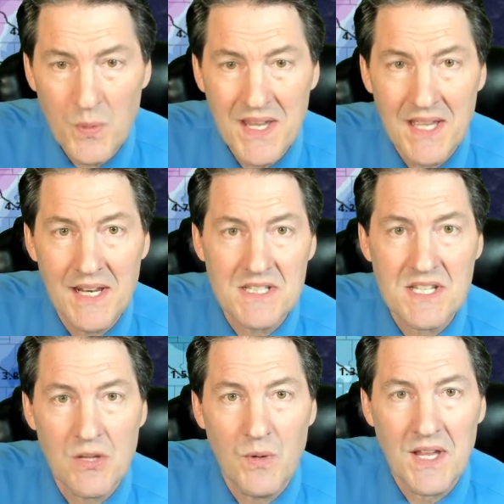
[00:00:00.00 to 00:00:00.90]
we get
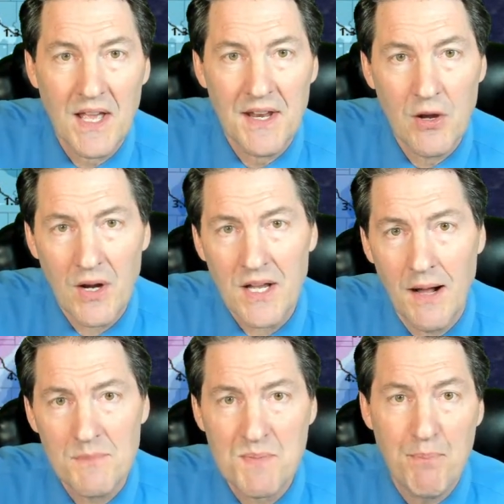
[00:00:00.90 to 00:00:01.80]
into the weekend. Here it
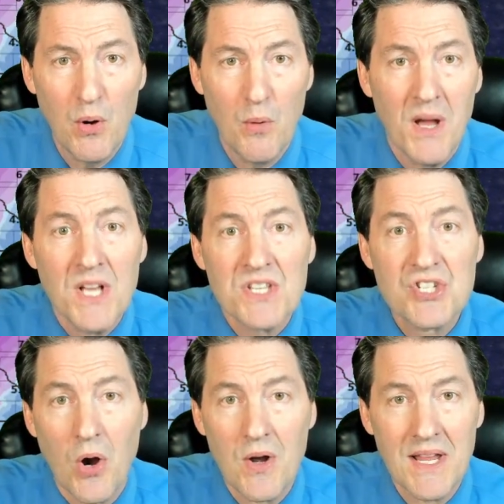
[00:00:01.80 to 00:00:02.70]
comes. Boom.
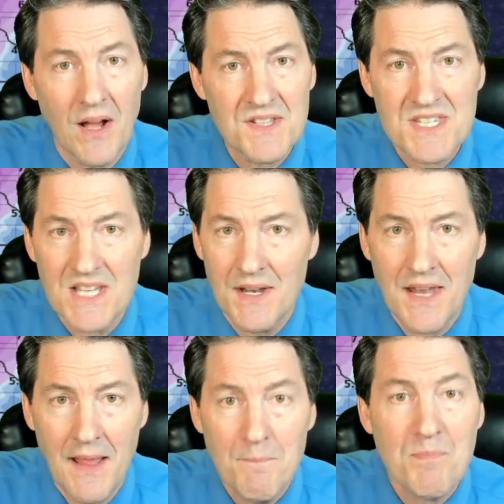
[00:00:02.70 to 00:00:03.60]
Starting on
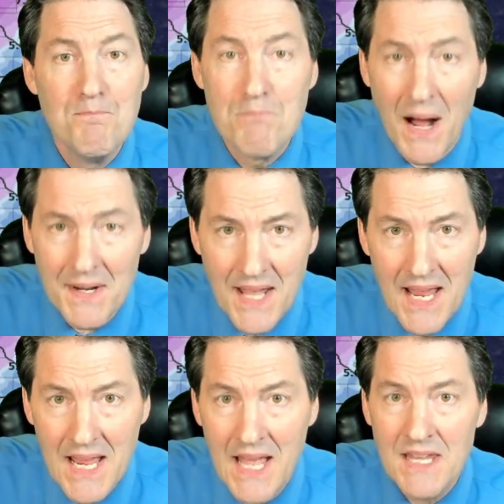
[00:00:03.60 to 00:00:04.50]
Sunday,
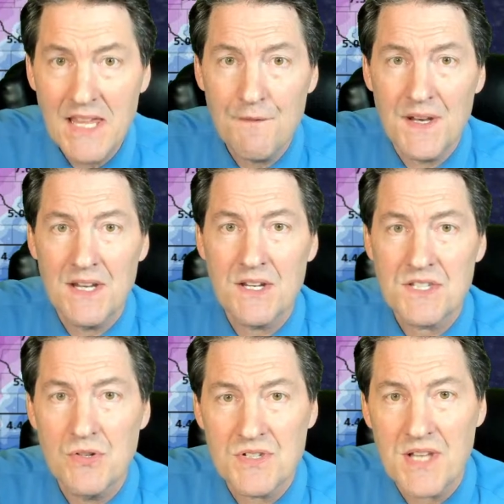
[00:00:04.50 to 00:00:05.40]
Monday, and even into
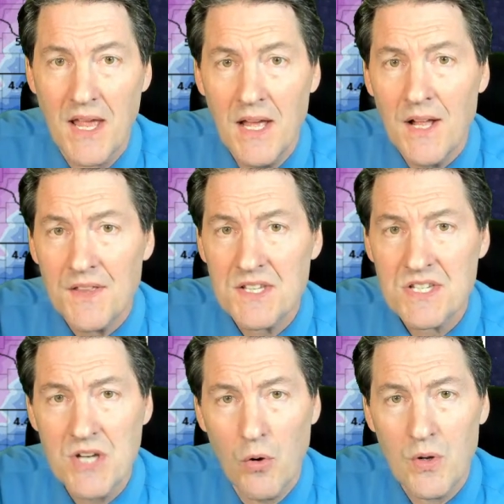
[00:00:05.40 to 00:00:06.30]
Tuesday, the
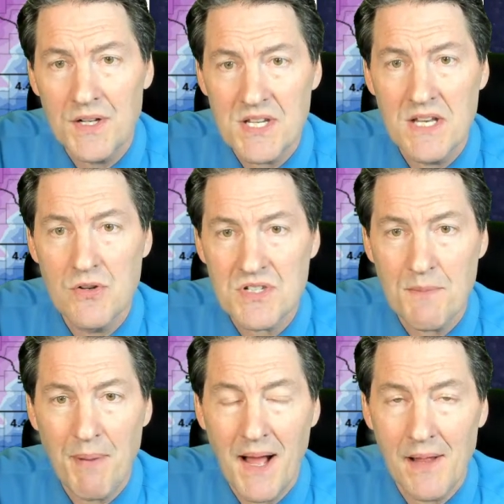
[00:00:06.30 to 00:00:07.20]
snow continues to
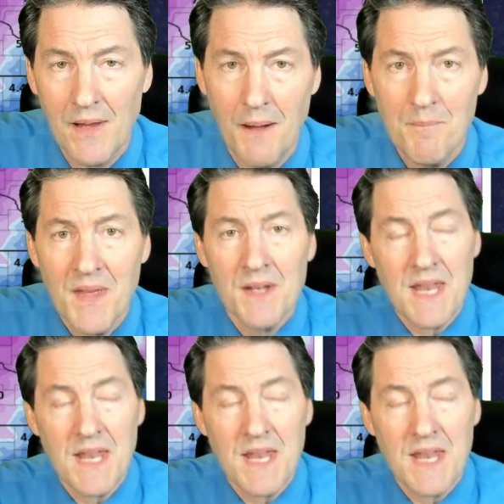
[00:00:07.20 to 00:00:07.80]
pile up.